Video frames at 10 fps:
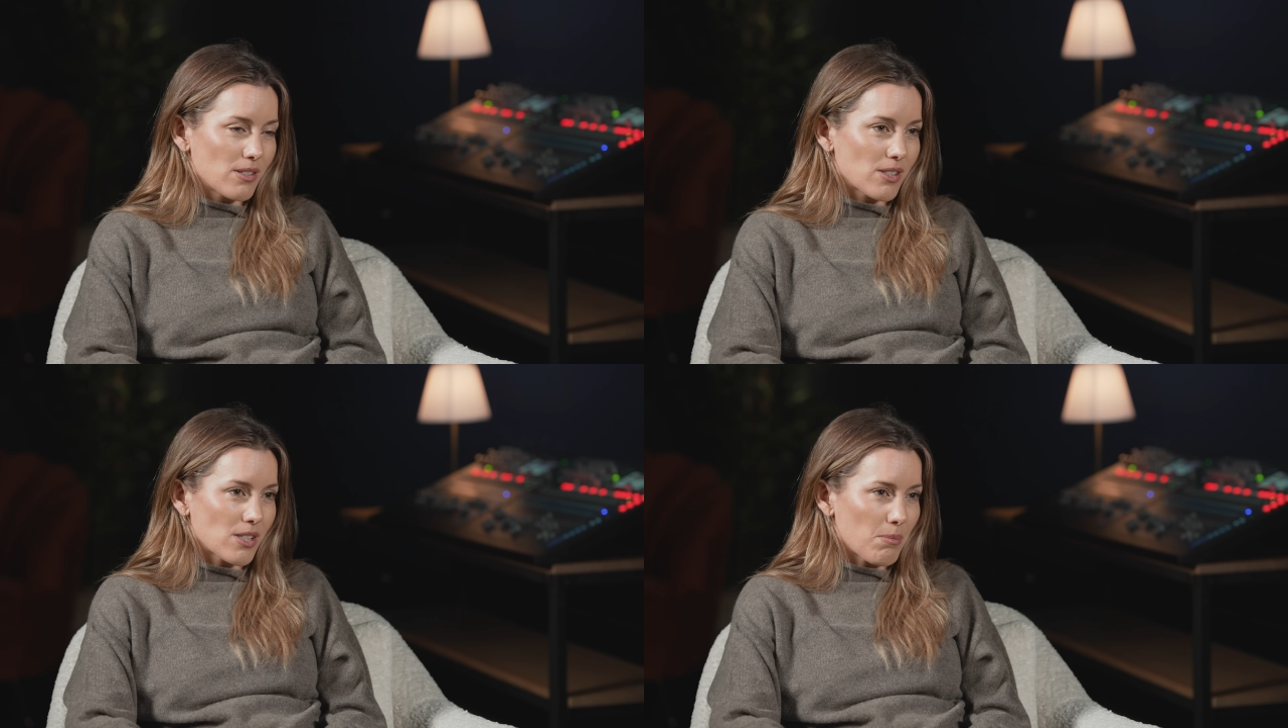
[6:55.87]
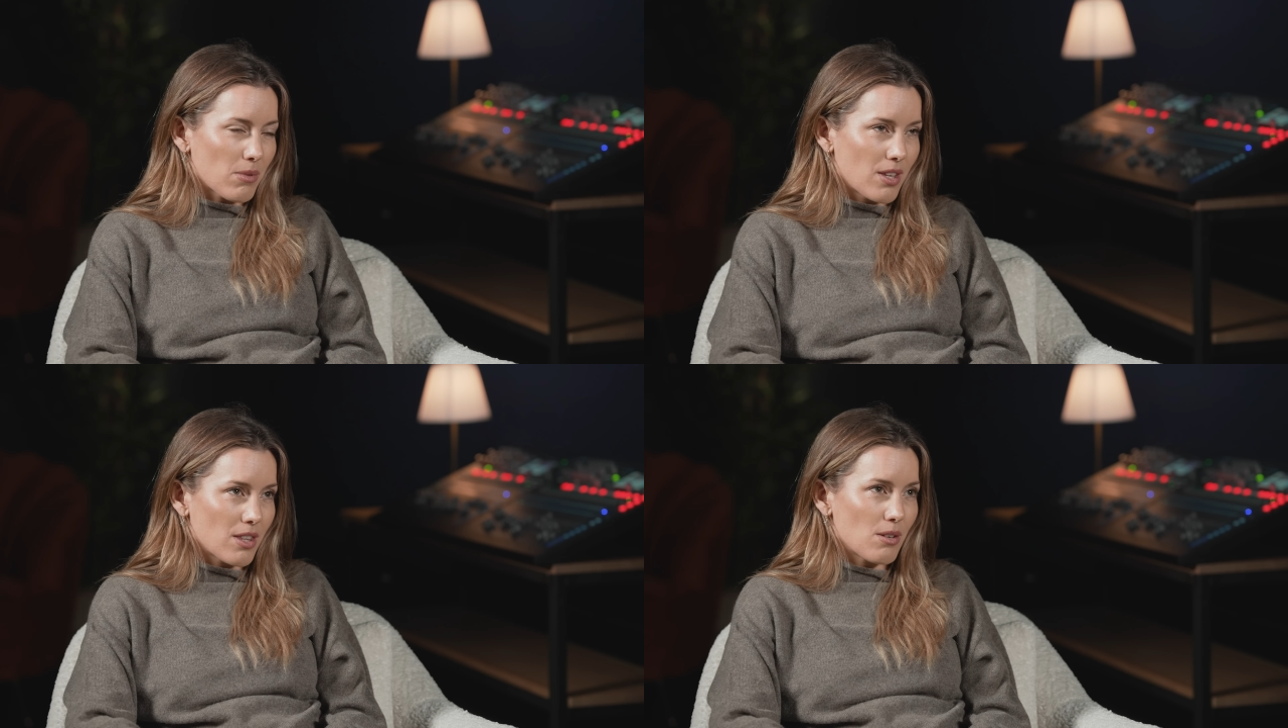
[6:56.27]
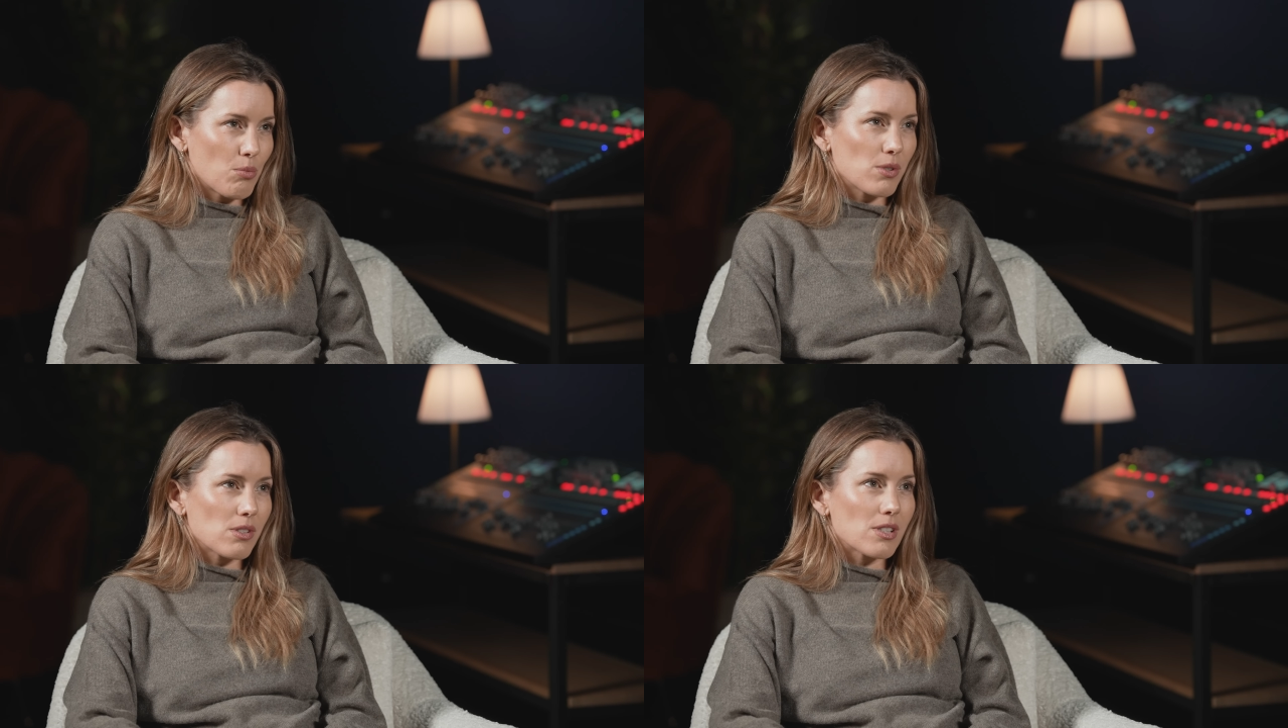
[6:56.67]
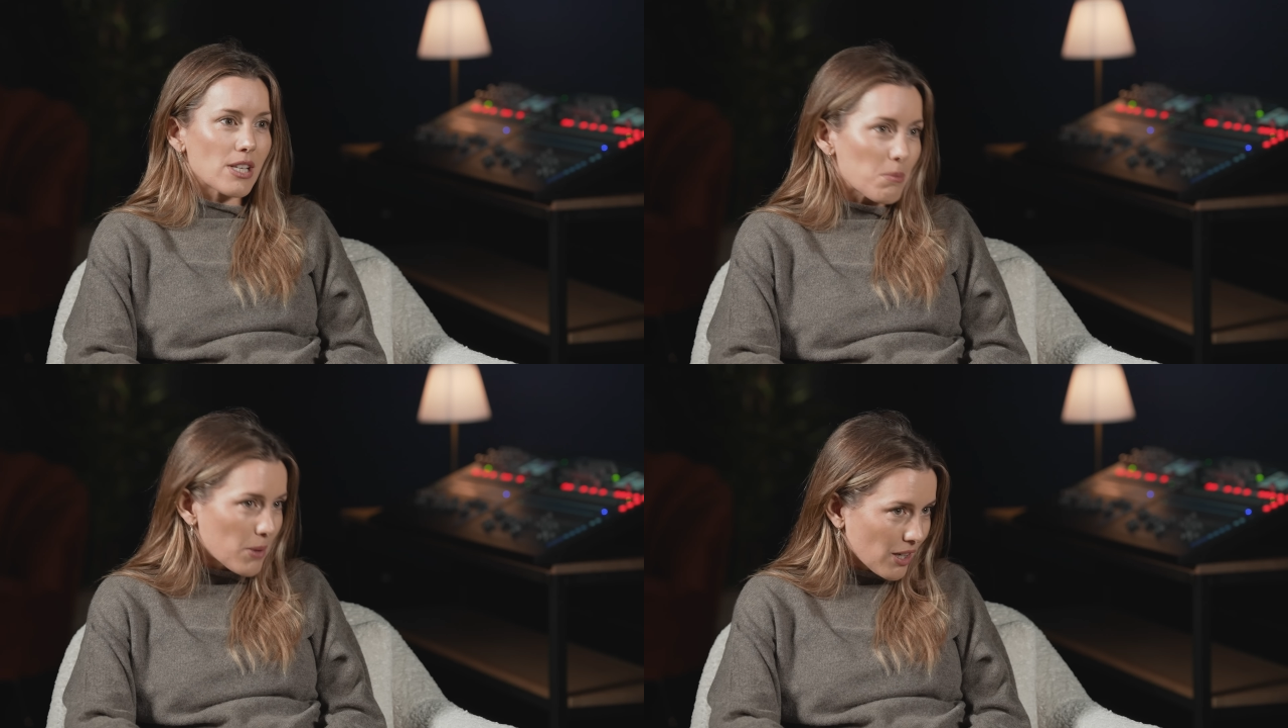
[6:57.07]
something that was
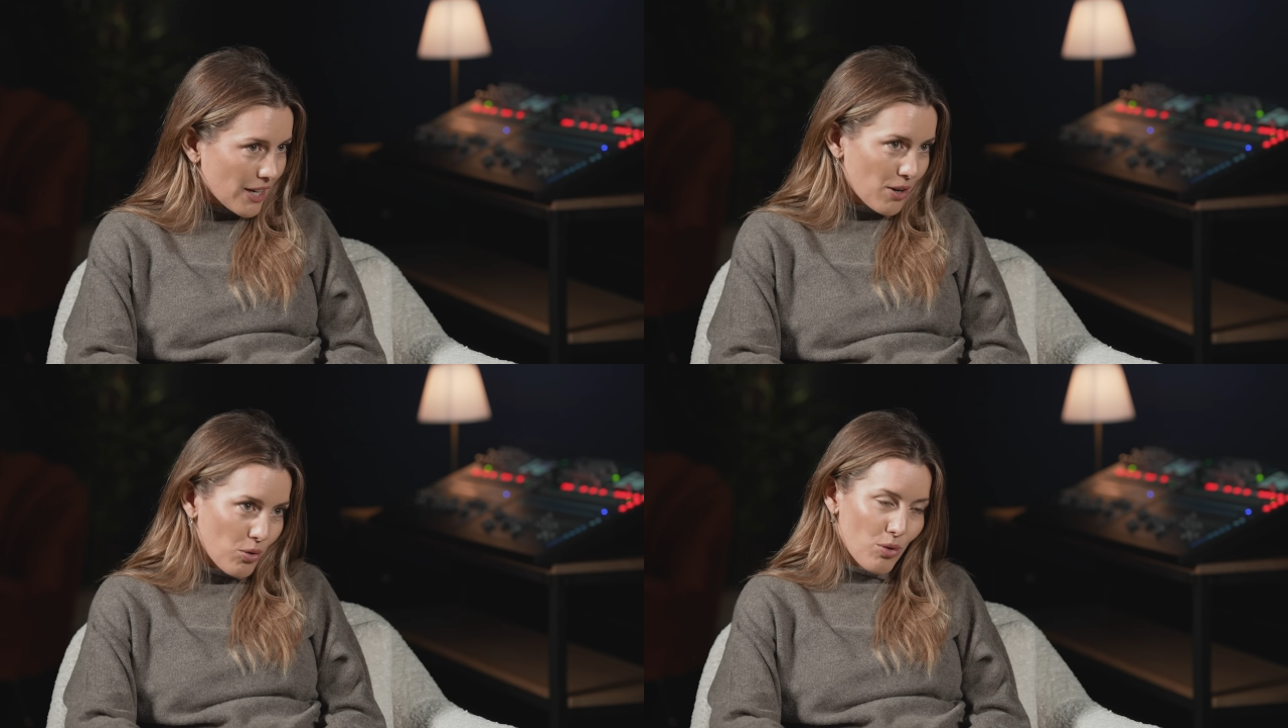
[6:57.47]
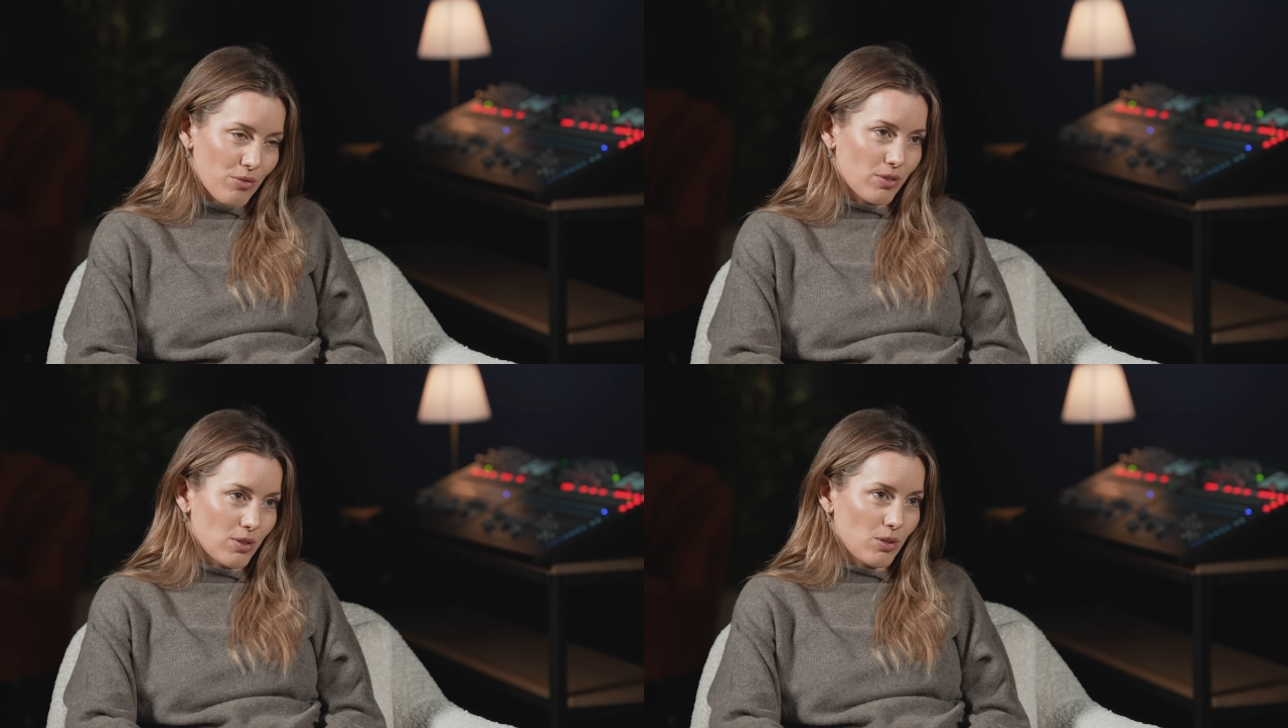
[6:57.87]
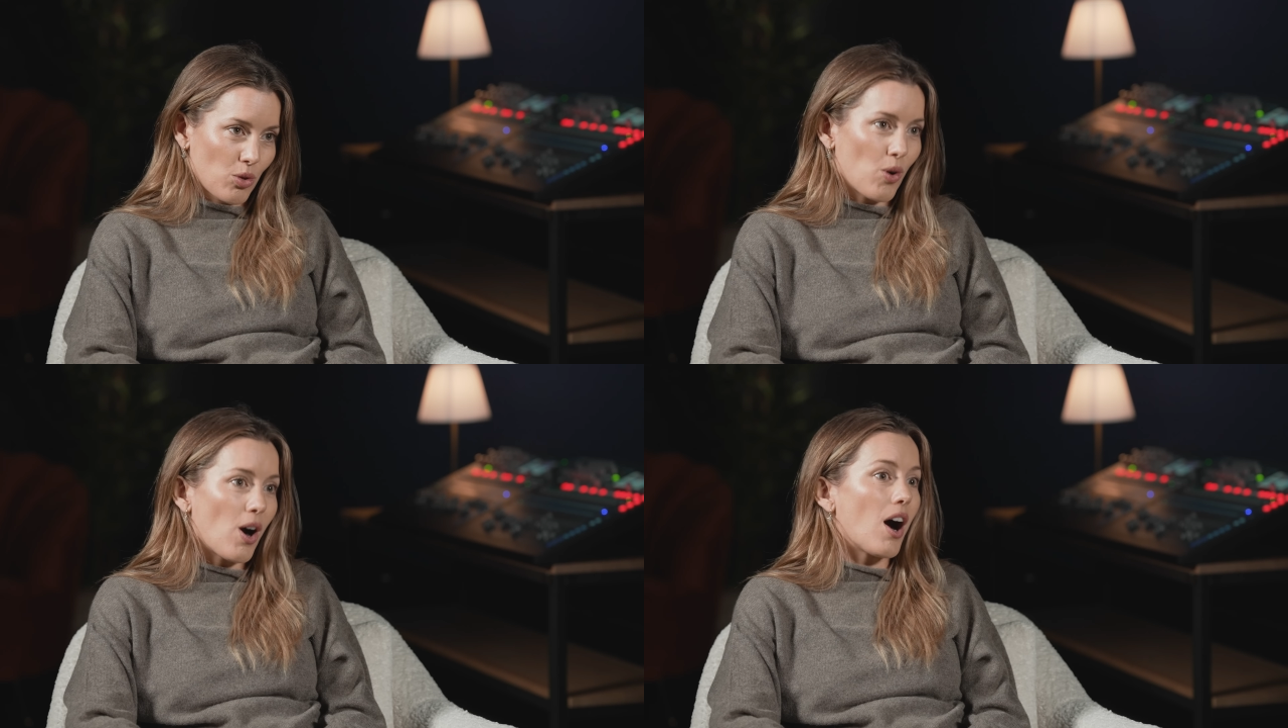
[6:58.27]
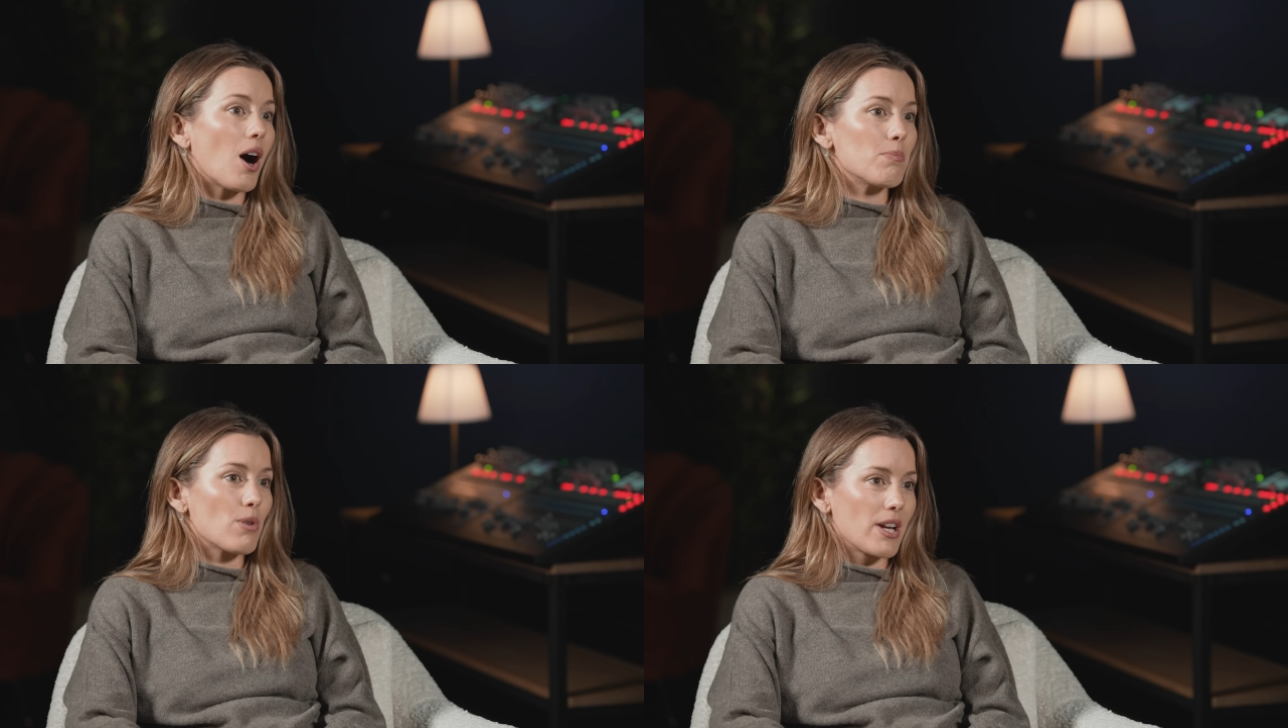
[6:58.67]
seemingly awful or
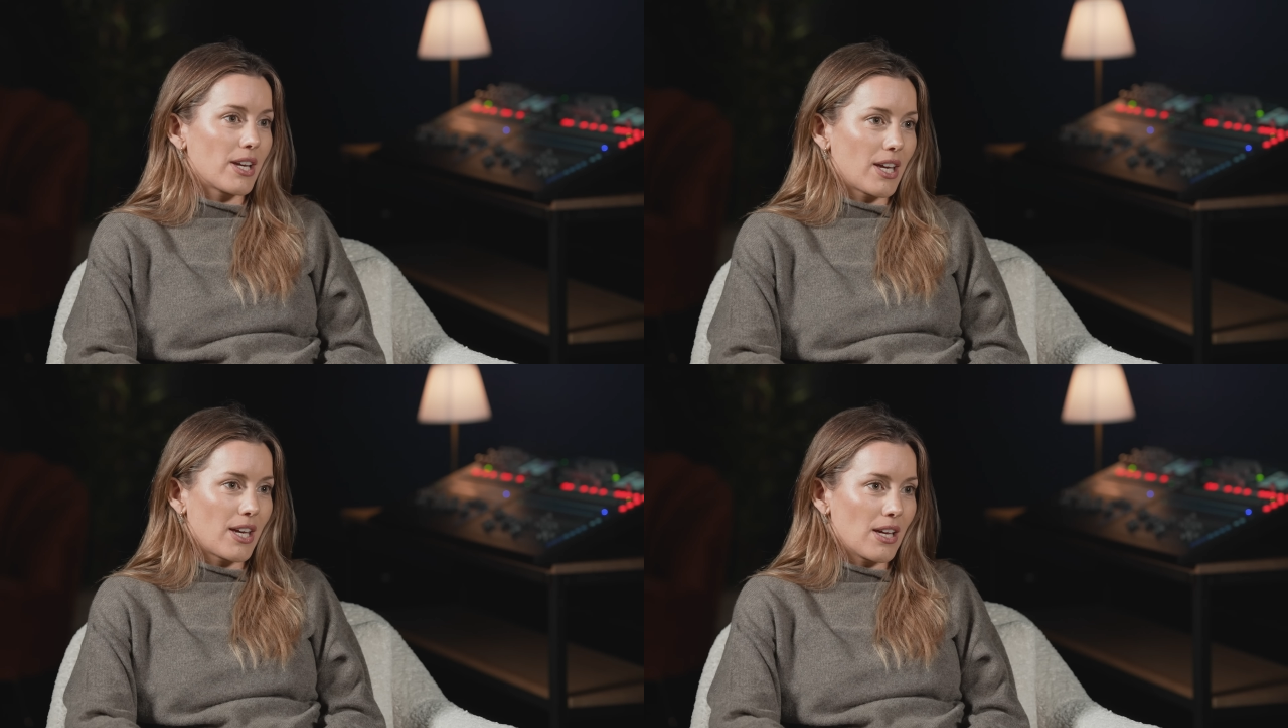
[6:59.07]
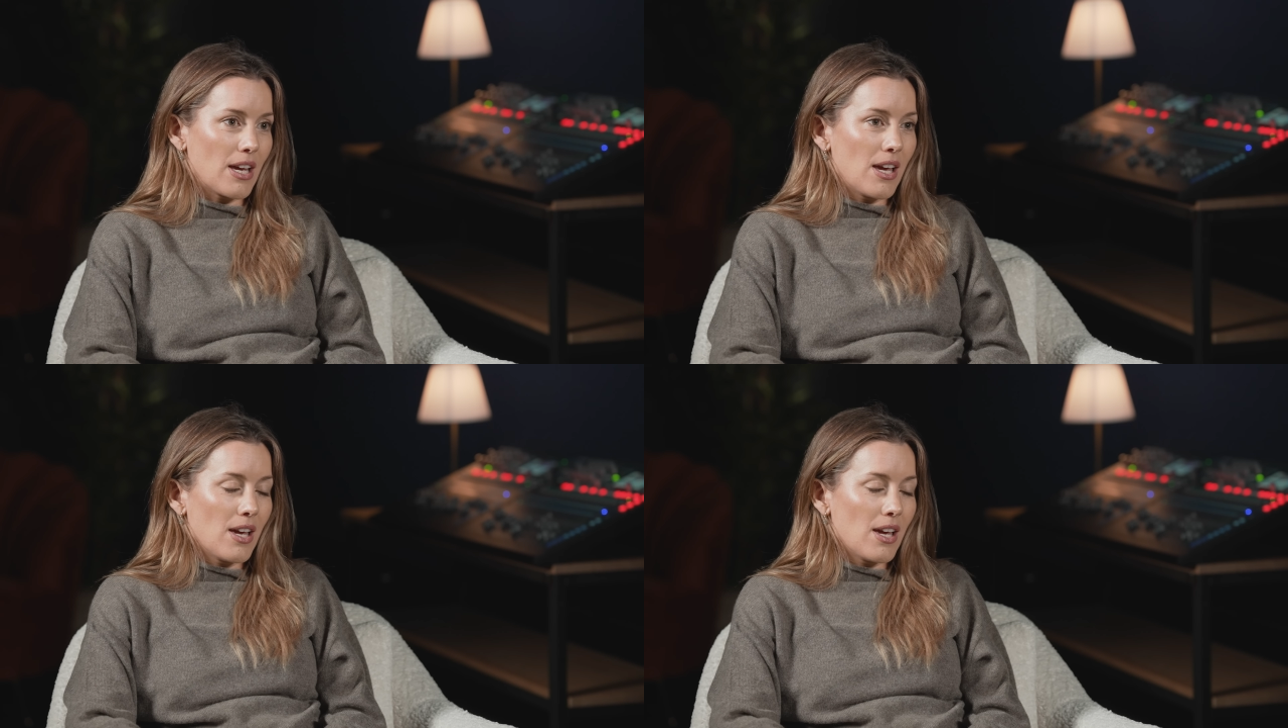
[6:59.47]
heartbreaking